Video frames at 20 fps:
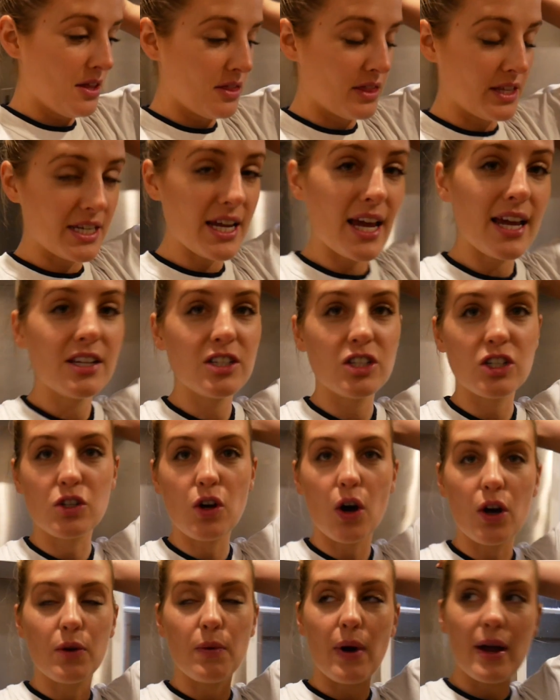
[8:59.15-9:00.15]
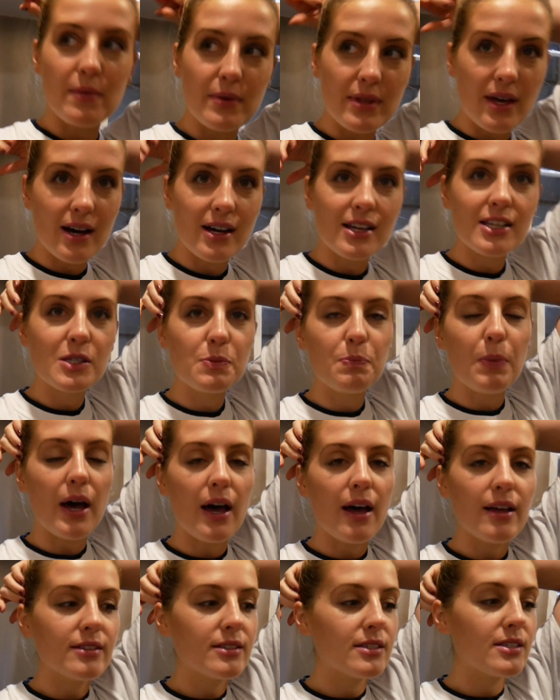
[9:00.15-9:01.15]
the day has just gotten away with us,
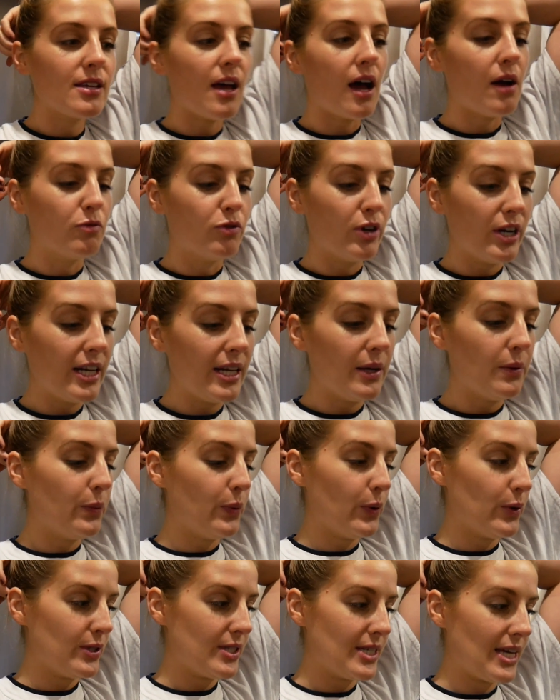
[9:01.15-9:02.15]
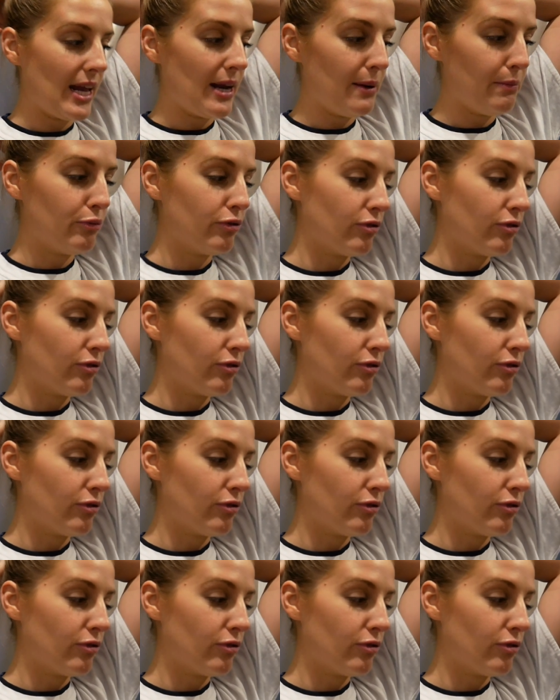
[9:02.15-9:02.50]
but I really want to get it